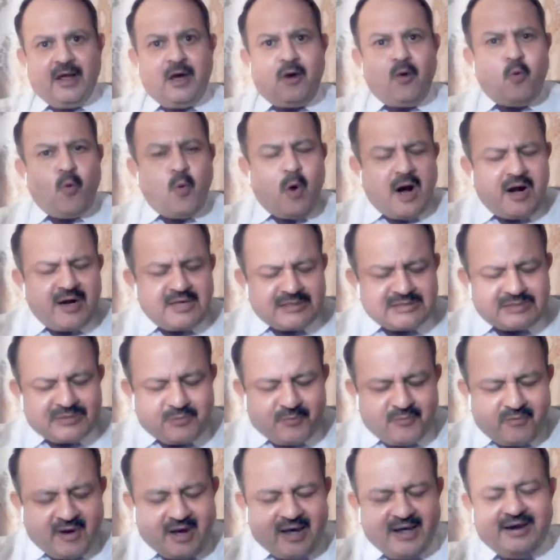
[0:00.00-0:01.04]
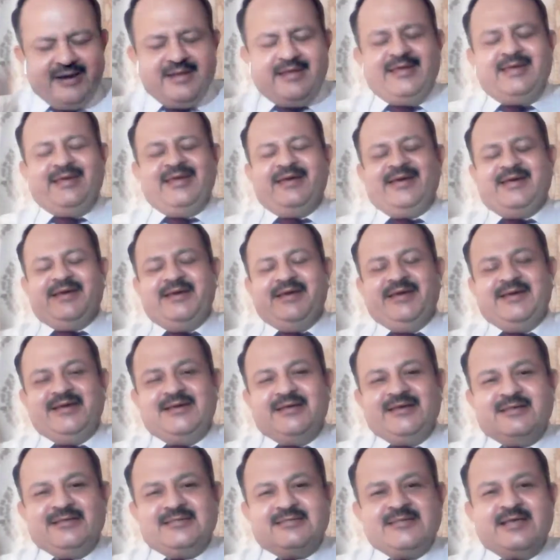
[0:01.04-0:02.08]
Now, what is worrying
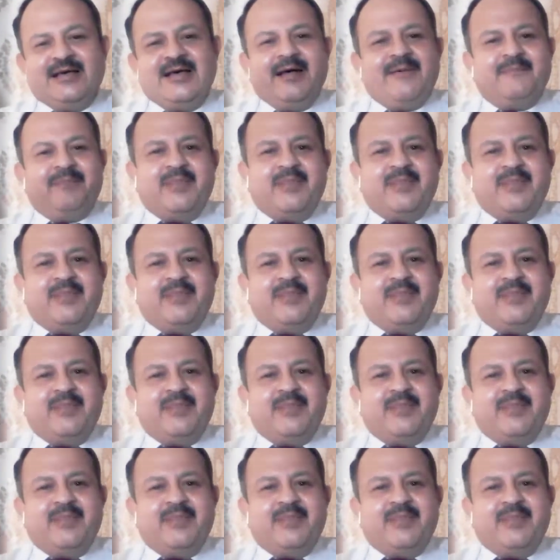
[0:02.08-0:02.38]
is